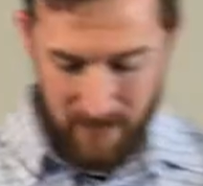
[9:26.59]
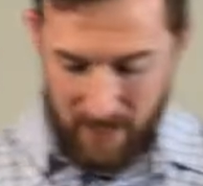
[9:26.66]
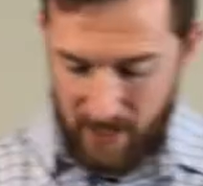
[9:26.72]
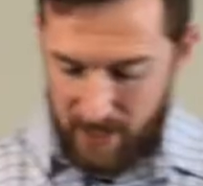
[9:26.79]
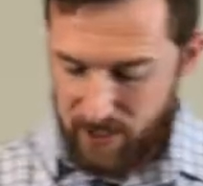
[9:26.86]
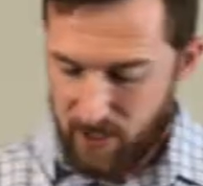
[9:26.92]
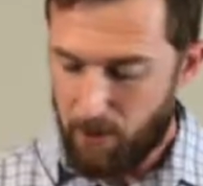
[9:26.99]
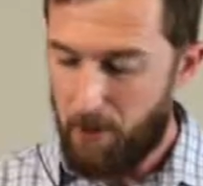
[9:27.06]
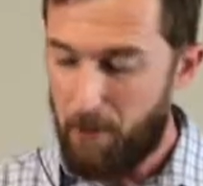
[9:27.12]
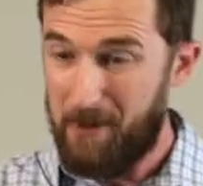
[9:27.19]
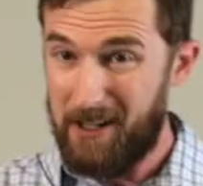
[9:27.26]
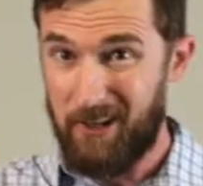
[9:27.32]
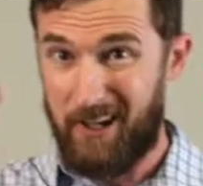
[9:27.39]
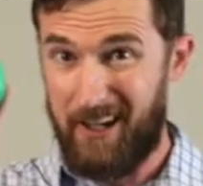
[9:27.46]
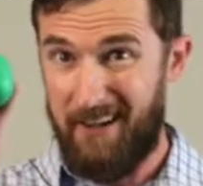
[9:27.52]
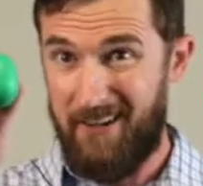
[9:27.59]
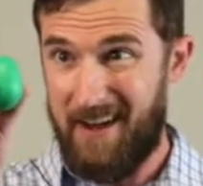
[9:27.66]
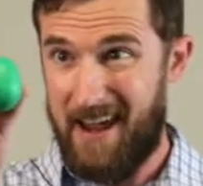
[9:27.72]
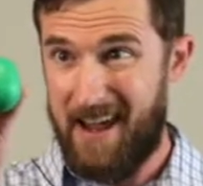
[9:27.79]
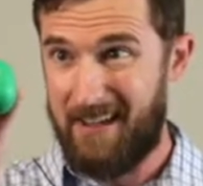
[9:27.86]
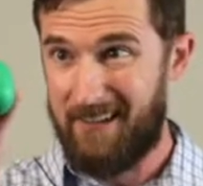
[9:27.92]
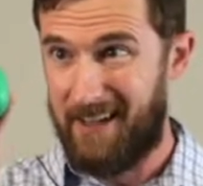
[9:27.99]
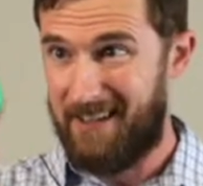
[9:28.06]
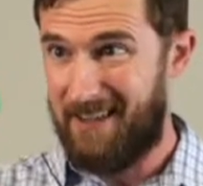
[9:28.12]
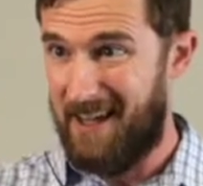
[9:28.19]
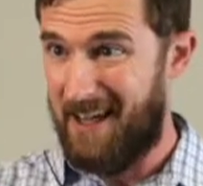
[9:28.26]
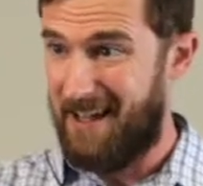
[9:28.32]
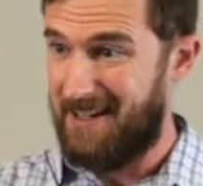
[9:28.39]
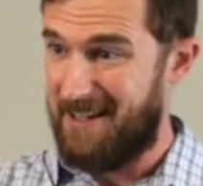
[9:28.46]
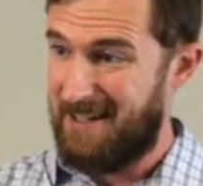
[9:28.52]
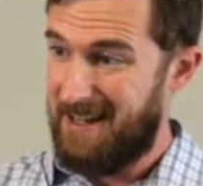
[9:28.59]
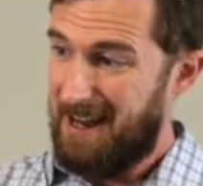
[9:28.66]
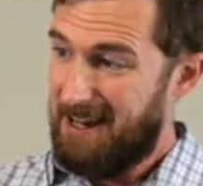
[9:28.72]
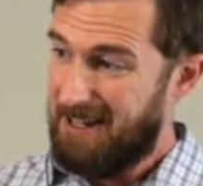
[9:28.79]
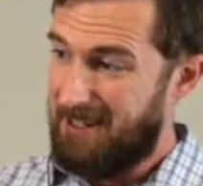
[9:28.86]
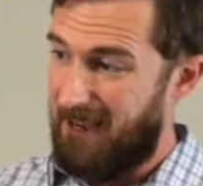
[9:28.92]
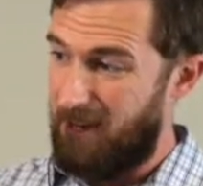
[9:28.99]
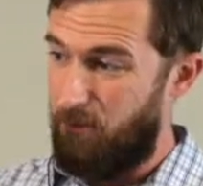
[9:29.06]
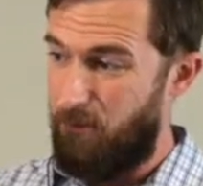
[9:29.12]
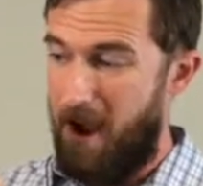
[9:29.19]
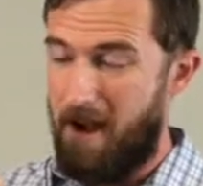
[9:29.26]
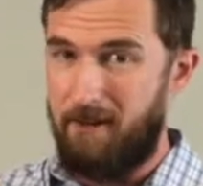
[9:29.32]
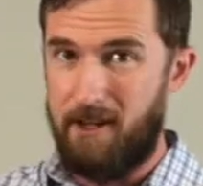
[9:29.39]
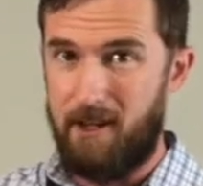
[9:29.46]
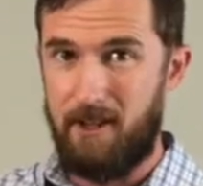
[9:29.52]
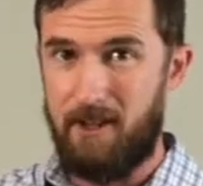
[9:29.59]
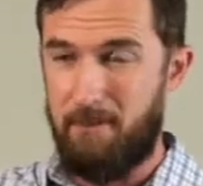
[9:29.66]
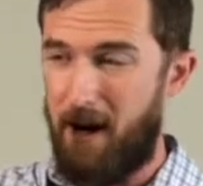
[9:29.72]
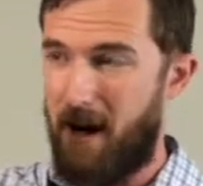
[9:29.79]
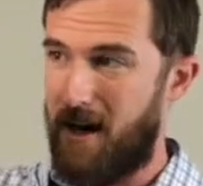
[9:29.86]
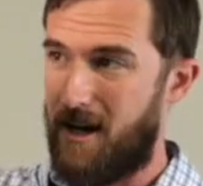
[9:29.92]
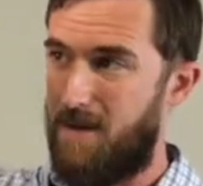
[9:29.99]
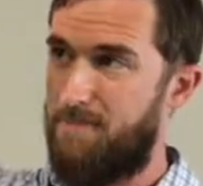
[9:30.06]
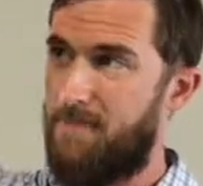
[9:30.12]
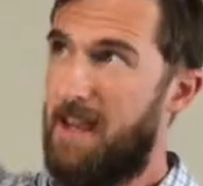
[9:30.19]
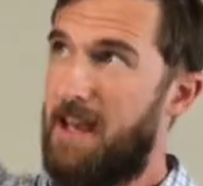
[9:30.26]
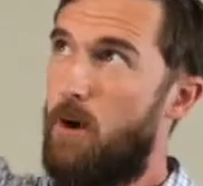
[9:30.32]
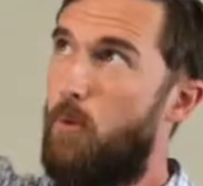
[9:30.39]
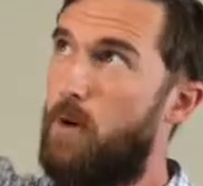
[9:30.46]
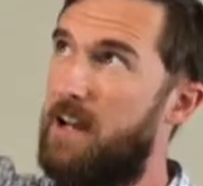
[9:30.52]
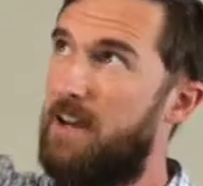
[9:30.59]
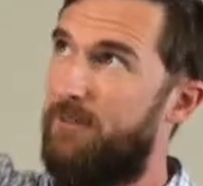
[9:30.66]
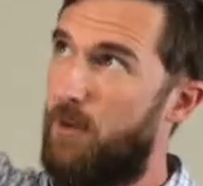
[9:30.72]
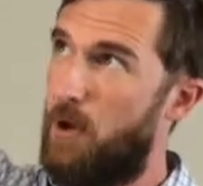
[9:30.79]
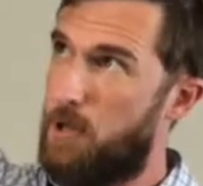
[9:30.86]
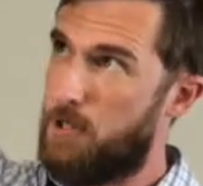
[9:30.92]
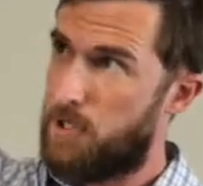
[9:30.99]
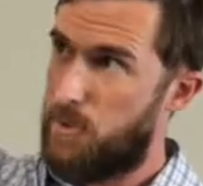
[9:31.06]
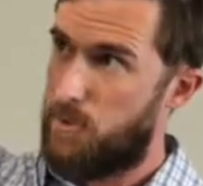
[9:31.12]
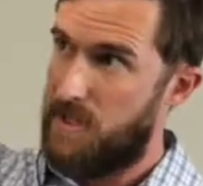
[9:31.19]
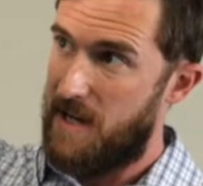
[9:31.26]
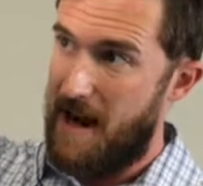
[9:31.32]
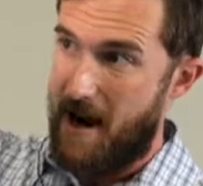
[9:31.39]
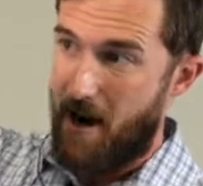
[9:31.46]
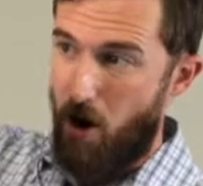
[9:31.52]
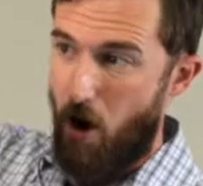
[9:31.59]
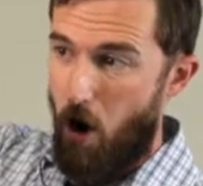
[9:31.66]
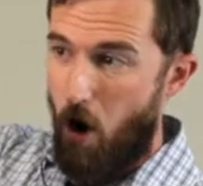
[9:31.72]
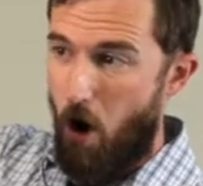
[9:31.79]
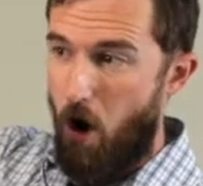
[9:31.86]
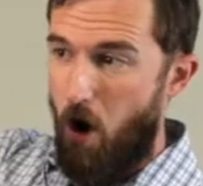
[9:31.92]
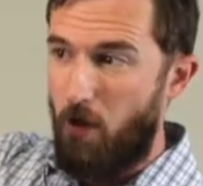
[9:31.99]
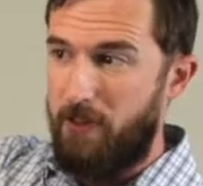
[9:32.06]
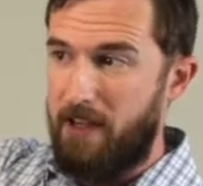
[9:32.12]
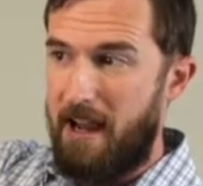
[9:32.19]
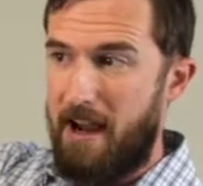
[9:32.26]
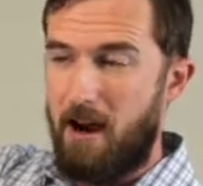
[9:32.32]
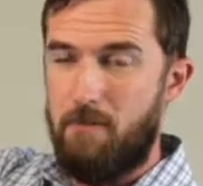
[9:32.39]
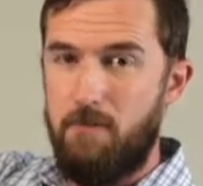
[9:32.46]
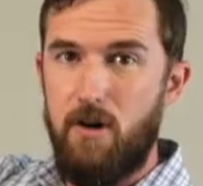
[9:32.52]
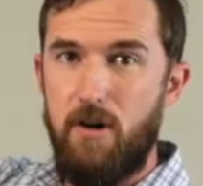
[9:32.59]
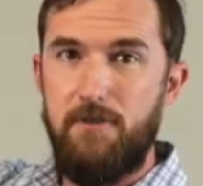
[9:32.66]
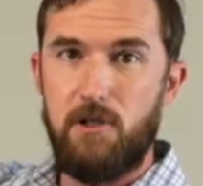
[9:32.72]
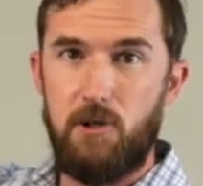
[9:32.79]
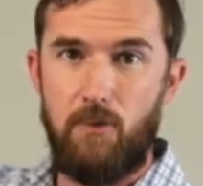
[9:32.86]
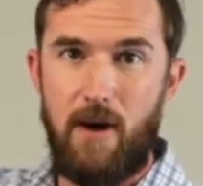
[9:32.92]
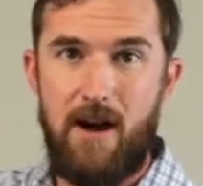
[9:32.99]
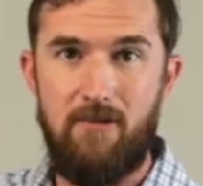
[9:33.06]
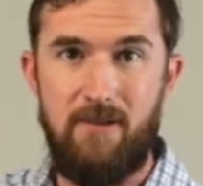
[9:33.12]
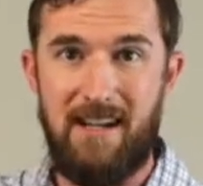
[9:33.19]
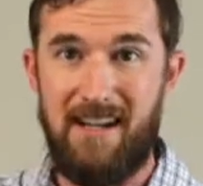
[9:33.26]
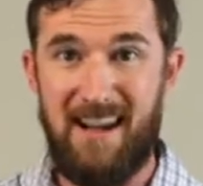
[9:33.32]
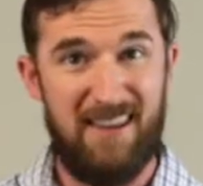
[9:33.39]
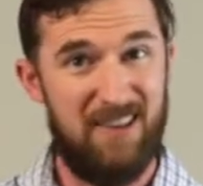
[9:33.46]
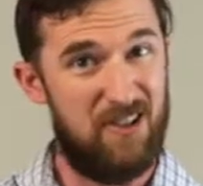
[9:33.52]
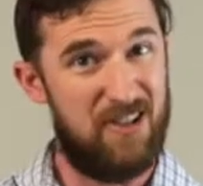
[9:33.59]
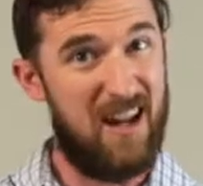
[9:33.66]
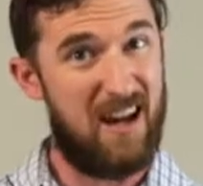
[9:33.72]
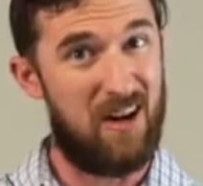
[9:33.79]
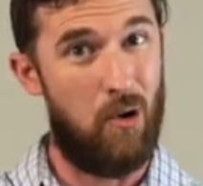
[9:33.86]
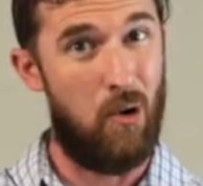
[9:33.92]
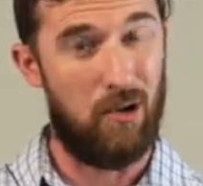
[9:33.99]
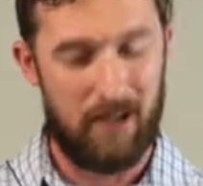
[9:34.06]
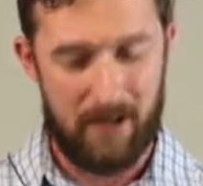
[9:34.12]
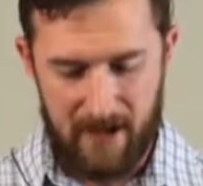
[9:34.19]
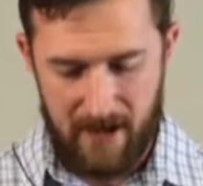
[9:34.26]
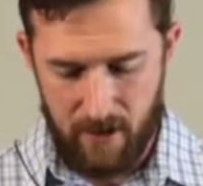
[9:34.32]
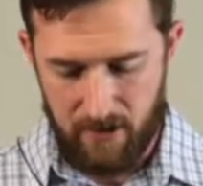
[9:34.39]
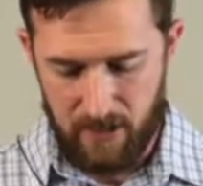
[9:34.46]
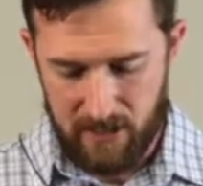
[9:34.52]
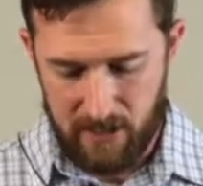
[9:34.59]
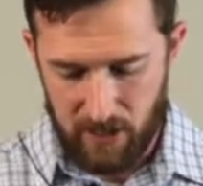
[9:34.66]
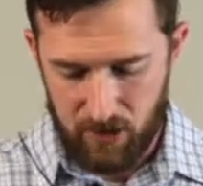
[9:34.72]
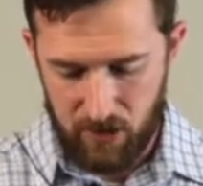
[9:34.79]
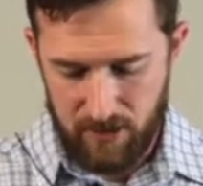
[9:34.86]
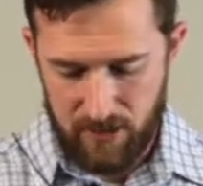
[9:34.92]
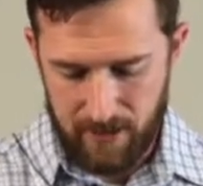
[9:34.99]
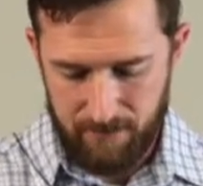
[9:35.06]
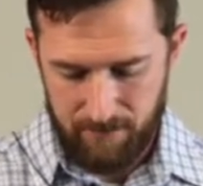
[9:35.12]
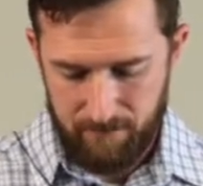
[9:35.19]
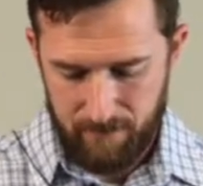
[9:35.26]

And so when we look at an egg like this, it's kind of rounded on the bottom. When it falls through the air, all the air moves around it, and there's not a whole lot of air that touches it.